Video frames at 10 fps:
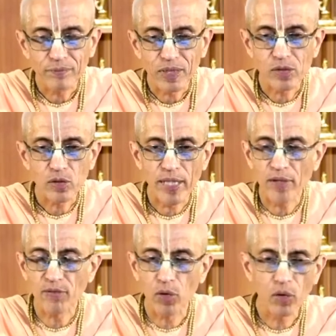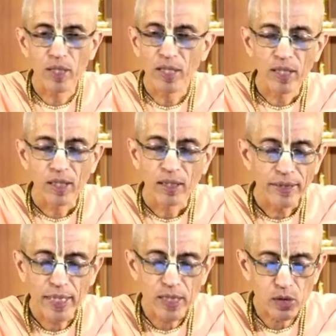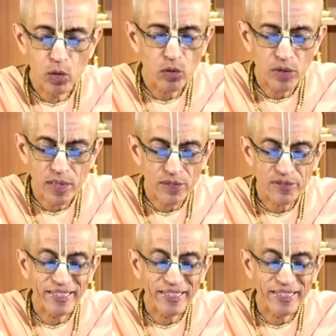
So, therefore, there is no such